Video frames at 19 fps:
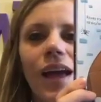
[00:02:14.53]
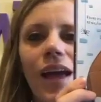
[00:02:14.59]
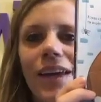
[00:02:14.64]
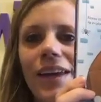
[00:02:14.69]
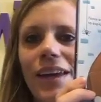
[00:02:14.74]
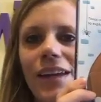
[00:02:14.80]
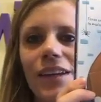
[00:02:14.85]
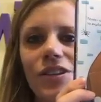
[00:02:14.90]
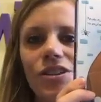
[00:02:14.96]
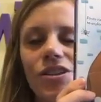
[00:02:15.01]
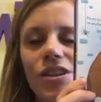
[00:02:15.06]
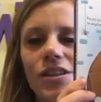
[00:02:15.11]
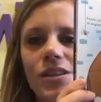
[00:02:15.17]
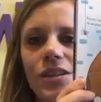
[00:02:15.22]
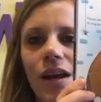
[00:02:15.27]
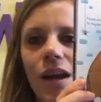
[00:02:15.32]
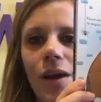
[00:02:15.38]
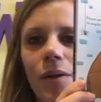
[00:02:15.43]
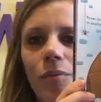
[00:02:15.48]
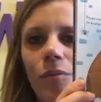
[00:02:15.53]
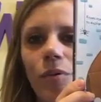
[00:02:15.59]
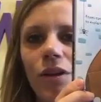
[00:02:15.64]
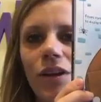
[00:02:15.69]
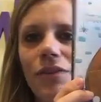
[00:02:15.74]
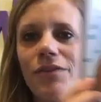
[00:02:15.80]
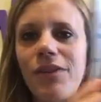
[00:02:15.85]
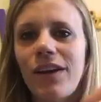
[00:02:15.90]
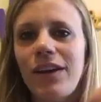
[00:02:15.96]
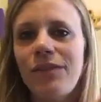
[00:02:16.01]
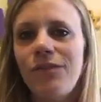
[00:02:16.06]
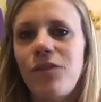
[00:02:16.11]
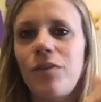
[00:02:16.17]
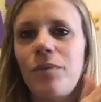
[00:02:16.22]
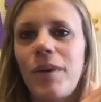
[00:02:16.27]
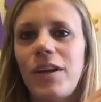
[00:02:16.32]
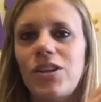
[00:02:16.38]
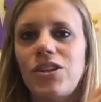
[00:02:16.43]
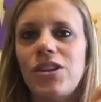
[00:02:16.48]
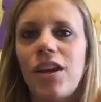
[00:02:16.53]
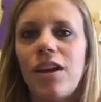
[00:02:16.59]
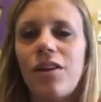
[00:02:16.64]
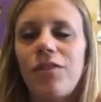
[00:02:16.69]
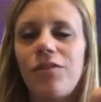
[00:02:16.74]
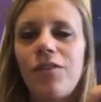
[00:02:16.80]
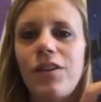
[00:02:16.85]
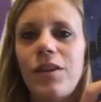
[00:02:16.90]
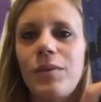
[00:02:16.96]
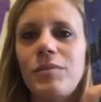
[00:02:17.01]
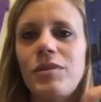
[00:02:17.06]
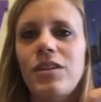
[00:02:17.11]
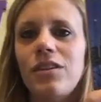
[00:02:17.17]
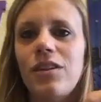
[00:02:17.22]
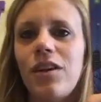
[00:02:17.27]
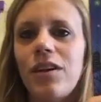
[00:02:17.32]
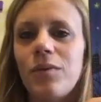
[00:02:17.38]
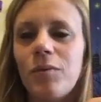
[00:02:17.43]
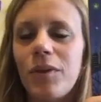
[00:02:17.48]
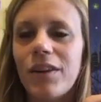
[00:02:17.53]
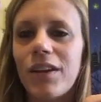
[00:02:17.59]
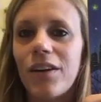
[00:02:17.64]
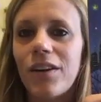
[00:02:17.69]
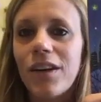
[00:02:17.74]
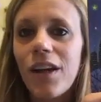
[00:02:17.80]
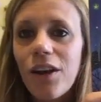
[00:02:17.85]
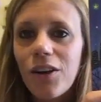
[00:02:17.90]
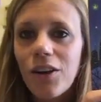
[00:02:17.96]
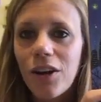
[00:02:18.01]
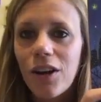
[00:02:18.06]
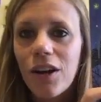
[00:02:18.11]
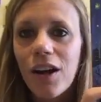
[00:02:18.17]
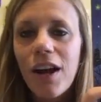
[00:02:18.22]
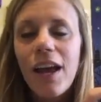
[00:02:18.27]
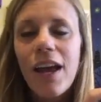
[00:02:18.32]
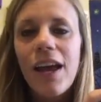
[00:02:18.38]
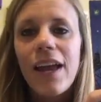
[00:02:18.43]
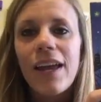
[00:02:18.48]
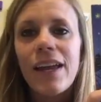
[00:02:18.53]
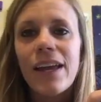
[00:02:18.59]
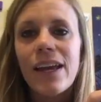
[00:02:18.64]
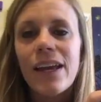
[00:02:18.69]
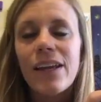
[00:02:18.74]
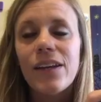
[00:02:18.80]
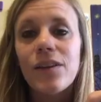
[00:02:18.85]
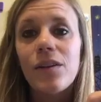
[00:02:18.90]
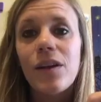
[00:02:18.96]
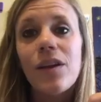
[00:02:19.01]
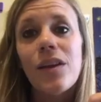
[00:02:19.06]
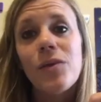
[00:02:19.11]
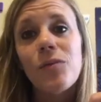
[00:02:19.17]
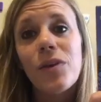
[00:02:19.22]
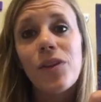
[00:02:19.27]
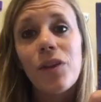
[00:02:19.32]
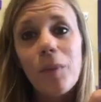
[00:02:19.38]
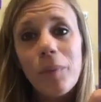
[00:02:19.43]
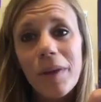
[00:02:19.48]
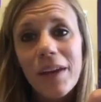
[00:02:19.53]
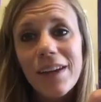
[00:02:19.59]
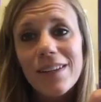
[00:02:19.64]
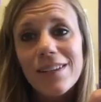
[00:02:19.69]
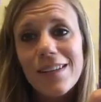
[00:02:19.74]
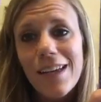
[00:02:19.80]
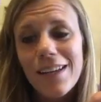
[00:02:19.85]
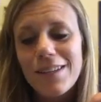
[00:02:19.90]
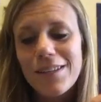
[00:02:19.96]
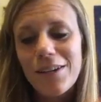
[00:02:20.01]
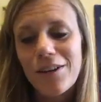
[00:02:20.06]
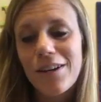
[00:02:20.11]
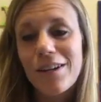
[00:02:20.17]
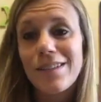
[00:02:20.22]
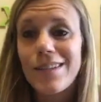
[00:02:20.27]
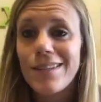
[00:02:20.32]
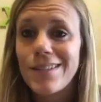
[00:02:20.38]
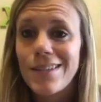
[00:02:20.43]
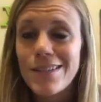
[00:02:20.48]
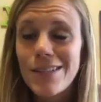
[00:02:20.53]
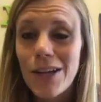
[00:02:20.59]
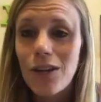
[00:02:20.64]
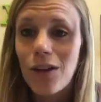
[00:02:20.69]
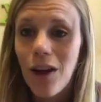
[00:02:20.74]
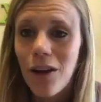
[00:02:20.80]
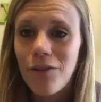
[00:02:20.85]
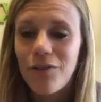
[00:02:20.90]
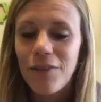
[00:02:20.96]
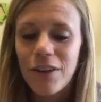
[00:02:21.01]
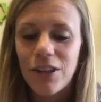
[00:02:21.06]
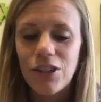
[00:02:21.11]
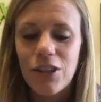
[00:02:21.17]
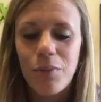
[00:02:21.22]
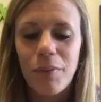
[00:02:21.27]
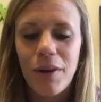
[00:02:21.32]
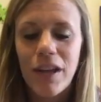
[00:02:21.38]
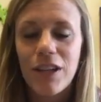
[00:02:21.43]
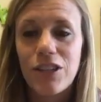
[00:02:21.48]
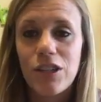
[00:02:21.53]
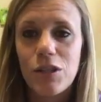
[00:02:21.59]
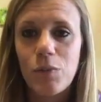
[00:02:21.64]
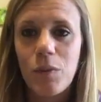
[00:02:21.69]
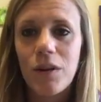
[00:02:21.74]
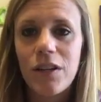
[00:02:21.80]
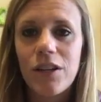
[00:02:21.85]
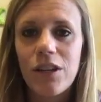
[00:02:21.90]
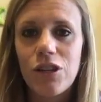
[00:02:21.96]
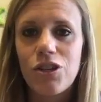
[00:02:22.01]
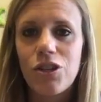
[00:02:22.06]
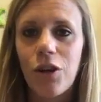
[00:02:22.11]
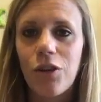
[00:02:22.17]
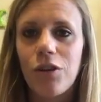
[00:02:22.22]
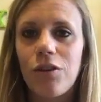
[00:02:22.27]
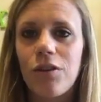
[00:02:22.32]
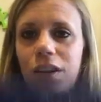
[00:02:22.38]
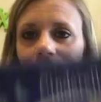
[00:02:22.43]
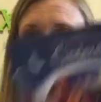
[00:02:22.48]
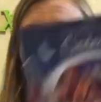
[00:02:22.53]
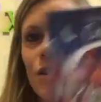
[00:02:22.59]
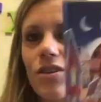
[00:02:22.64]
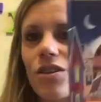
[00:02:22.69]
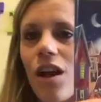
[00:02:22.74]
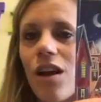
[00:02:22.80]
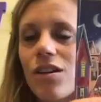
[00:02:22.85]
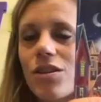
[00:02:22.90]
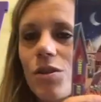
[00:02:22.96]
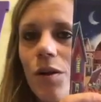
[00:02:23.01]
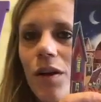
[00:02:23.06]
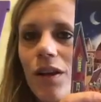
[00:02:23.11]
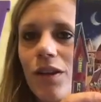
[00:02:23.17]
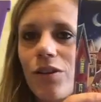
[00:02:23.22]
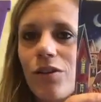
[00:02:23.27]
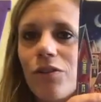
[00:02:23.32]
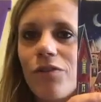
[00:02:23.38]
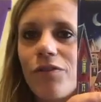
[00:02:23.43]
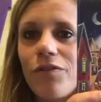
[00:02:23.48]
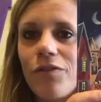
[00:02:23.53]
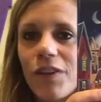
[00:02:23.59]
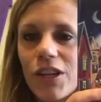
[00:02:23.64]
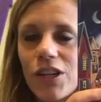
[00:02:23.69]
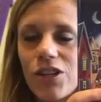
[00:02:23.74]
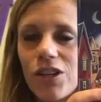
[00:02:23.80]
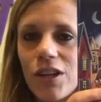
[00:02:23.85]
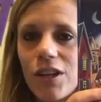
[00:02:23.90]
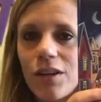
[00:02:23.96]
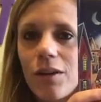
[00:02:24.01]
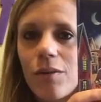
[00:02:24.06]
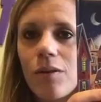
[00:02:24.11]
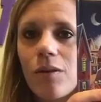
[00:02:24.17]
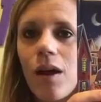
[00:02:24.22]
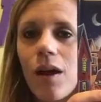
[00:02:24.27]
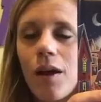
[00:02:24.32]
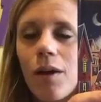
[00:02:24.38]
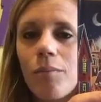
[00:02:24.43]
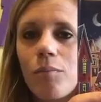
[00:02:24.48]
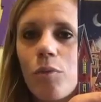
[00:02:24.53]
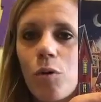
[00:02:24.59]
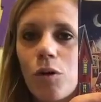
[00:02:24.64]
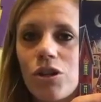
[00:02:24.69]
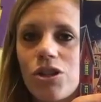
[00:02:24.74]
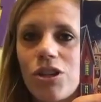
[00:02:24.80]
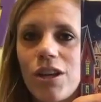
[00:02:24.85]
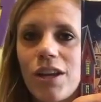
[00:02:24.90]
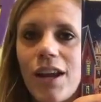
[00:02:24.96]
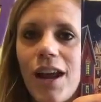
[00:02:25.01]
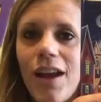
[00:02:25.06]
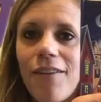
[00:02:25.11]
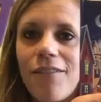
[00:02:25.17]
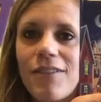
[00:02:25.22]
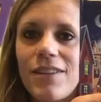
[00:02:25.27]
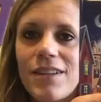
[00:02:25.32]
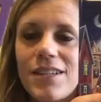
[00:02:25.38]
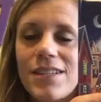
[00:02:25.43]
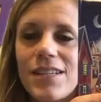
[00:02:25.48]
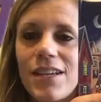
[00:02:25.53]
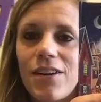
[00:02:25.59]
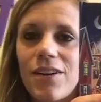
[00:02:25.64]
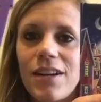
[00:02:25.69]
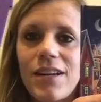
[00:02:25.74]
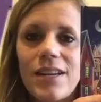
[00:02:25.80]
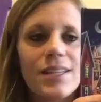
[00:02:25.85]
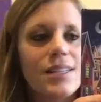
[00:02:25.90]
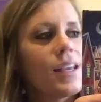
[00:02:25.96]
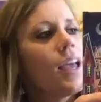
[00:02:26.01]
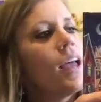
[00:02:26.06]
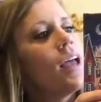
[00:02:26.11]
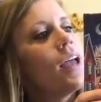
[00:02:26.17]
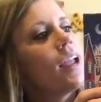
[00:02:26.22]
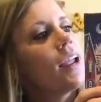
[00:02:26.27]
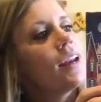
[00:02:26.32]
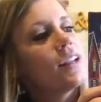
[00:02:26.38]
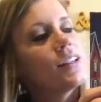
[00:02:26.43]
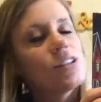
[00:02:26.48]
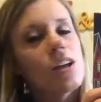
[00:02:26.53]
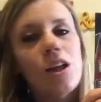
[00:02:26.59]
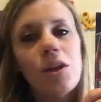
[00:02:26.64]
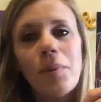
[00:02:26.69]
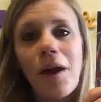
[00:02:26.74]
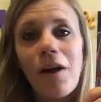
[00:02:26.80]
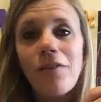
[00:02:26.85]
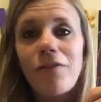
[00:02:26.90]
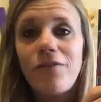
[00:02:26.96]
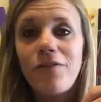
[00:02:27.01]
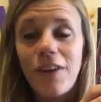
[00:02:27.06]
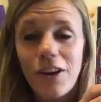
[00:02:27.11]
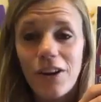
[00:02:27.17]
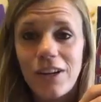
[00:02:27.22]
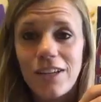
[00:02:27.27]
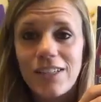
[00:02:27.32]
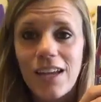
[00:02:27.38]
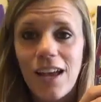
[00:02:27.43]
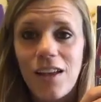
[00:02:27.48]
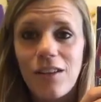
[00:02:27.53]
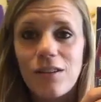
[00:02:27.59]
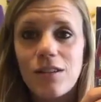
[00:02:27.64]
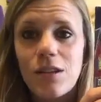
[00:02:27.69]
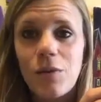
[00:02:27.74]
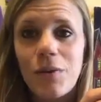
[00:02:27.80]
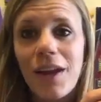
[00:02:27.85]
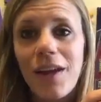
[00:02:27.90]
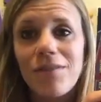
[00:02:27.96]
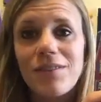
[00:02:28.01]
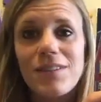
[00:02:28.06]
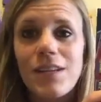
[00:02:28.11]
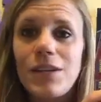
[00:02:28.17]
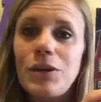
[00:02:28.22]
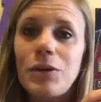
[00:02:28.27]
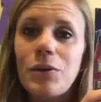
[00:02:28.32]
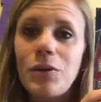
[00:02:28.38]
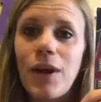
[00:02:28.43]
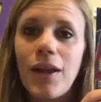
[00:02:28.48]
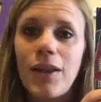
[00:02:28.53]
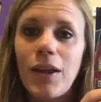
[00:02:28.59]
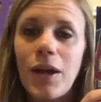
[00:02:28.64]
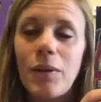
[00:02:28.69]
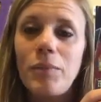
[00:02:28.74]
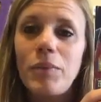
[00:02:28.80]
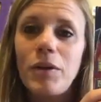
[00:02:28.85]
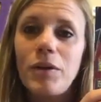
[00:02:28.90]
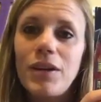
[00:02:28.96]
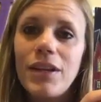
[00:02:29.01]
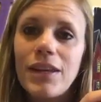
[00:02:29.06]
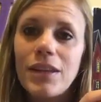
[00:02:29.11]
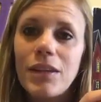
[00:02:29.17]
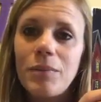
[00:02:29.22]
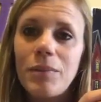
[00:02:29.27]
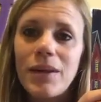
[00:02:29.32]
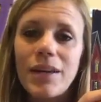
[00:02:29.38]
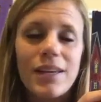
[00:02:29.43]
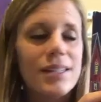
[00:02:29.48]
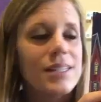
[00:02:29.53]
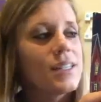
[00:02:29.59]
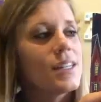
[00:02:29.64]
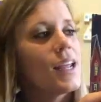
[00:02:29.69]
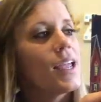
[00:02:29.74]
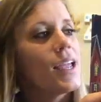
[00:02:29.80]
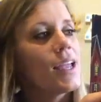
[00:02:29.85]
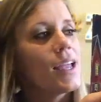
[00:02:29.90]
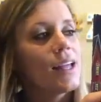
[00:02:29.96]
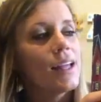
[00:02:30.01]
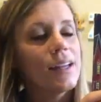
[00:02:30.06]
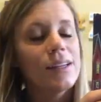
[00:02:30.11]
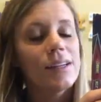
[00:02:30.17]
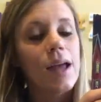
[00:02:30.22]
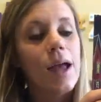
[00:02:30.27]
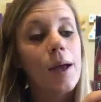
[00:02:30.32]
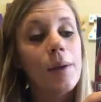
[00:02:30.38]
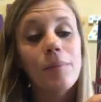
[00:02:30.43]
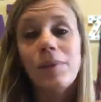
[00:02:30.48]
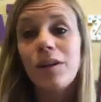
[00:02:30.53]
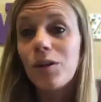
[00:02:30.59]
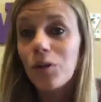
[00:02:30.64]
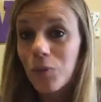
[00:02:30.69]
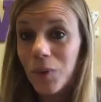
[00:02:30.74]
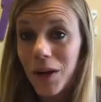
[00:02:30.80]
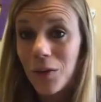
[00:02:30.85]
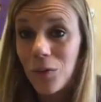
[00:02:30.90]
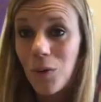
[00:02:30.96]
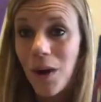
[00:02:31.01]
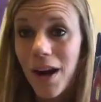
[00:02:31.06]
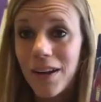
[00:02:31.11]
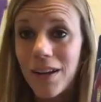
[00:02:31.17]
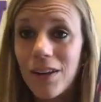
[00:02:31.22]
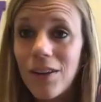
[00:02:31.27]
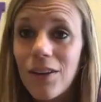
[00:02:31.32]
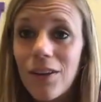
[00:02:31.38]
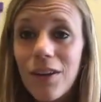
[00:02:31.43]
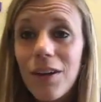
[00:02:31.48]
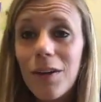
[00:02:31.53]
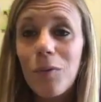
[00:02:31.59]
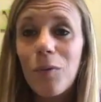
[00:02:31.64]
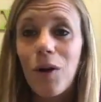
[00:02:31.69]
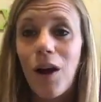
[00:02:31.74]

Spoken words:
Again, just really fun information for them to learn when they're younger. And with our Peek Inside series, this isn't nonfiction, but I just wanted to show you that there's also a little fiction portion of this series, and it's all about fairy tales. So we have Cinderella, Beauty and the Beast, and Little Red Riding Hood.